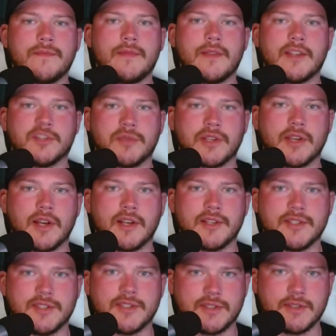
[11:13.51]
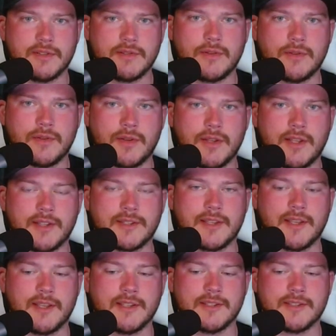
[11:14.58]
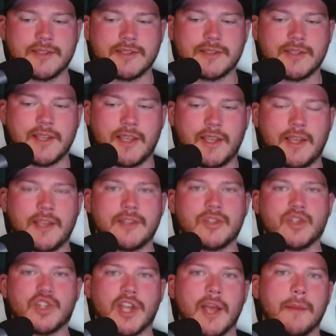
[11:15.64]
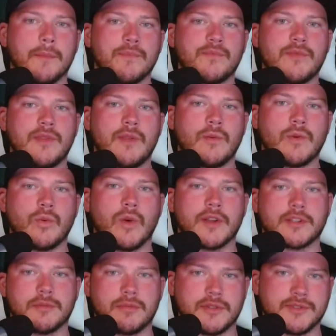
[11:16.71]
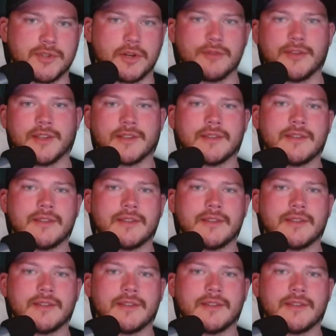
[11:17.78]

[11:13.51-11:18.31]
is because it is a hidden gem. We want to preserve it